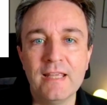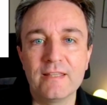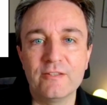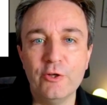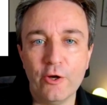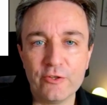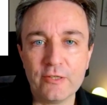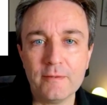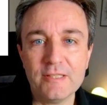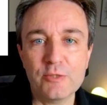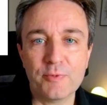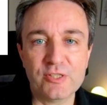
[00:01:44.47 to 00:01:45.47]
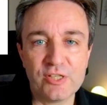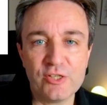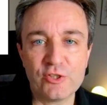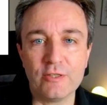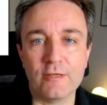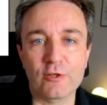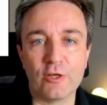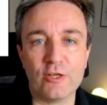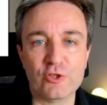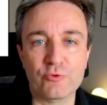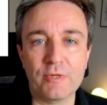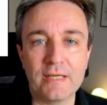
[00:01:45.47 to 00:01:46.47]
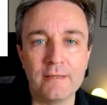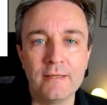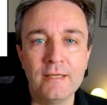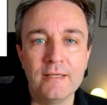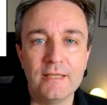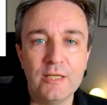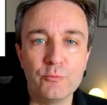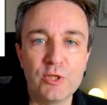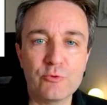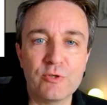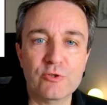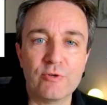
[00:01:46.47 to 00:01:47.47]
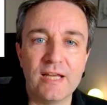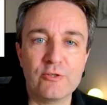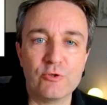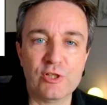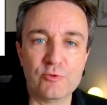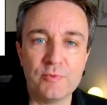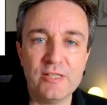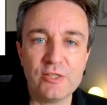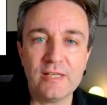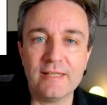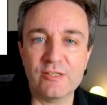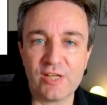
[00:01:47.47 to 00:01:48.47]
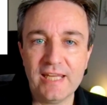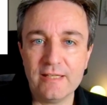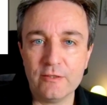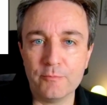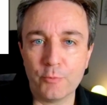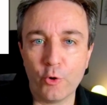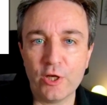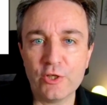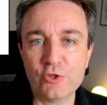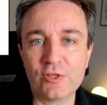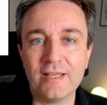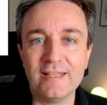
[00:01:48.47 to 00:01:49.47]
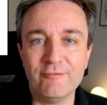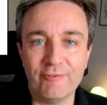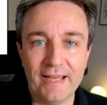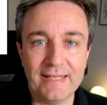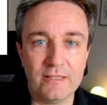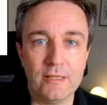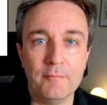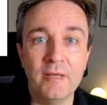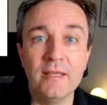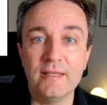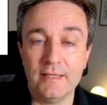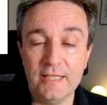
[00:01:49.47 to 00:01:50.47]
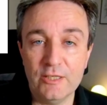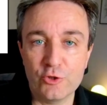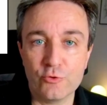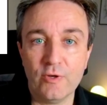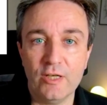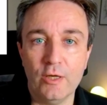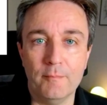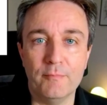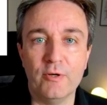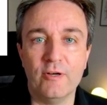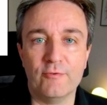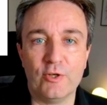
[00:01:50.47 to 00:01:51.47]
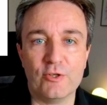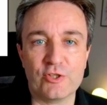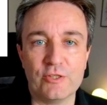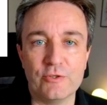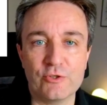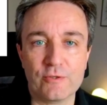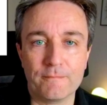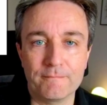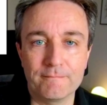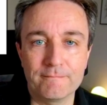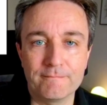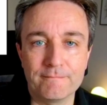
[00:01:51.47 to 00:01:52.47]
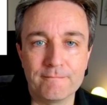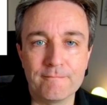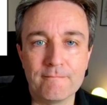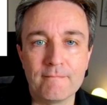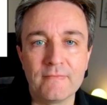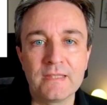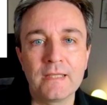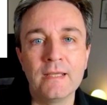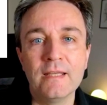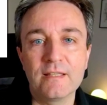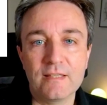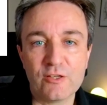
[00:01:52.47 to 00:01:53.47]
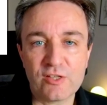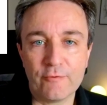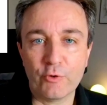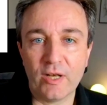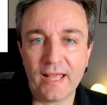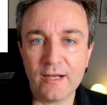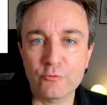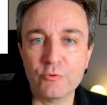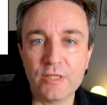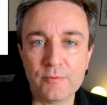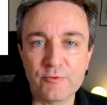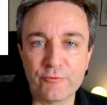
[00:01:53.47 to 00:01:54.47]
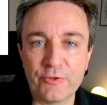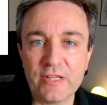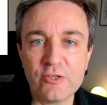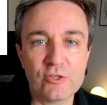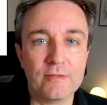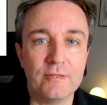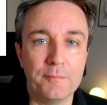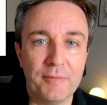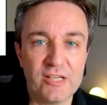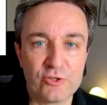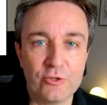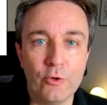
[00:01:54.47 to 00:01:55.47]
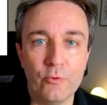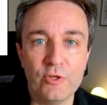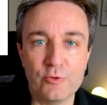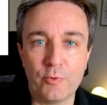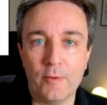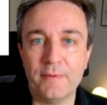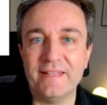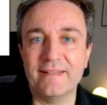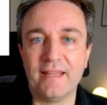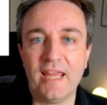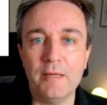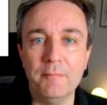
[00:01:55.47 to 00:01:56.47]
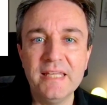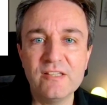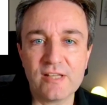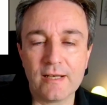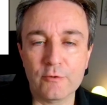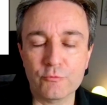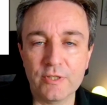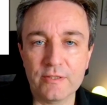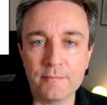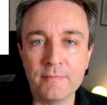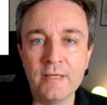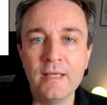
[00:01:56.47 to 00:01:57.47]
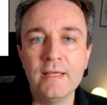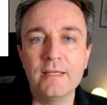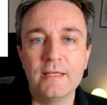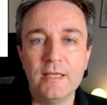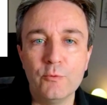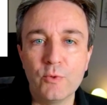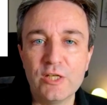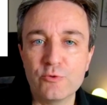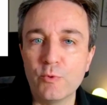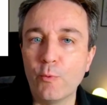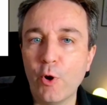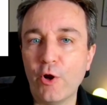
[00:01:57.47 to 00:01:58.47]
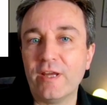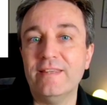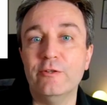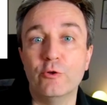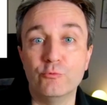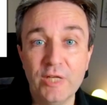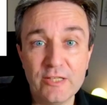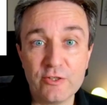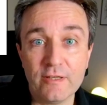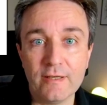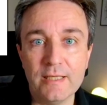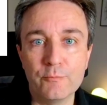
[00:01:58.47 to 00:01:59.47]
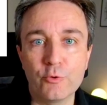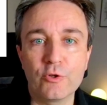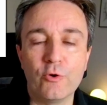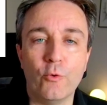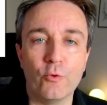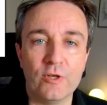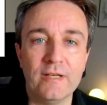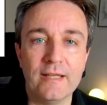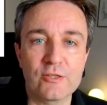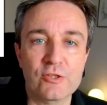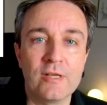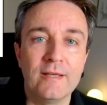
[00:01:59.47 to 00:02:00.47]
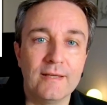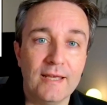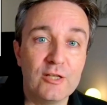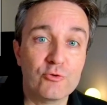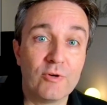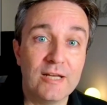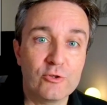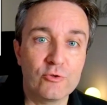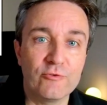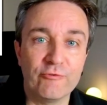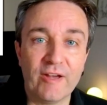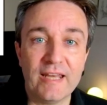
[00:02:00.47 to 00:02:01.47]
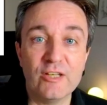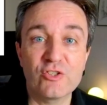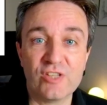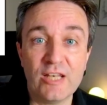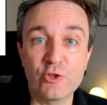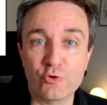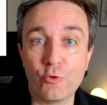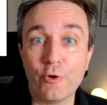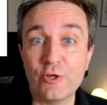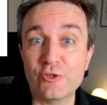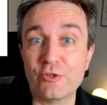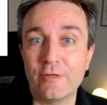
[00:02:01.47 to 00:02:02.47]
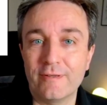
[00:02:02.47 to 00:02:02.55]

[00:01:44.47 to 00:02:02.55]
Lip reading: The other is partitional clustering, in which we're trying to explicitly take the points and divide them into a number of clusters. There are several algorithms for this. The best known is probably the k-means algorithm, in which we work in the original input coordinates and try to define centroids